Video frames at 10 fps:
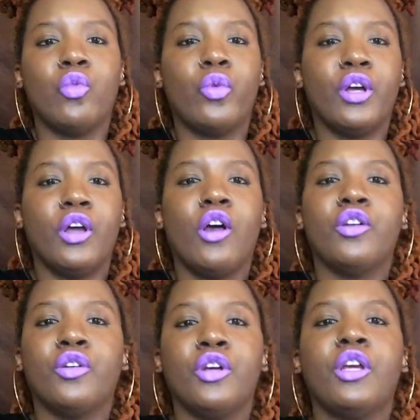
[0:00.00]
We're
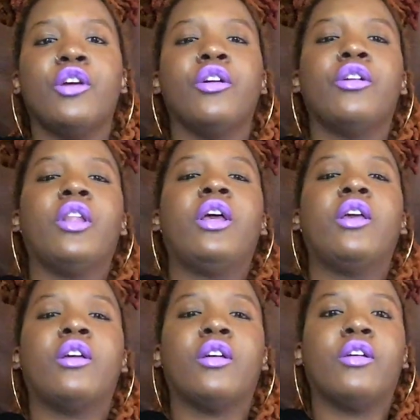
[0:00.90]
under here.
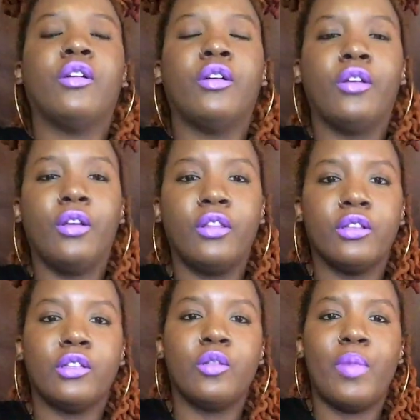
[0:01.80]
Like, this
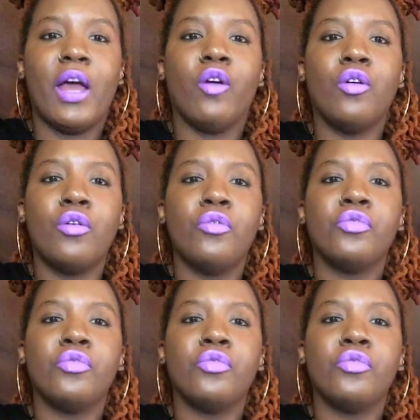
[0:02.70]
is the barrel.